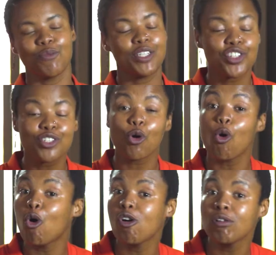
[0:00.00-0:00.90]
We just
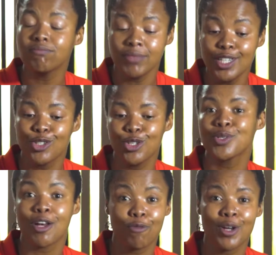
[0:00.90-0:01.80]
all need to
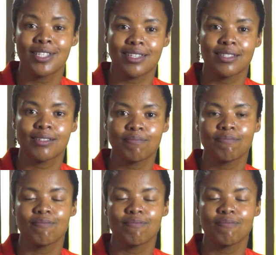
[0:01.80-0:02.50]
use our voices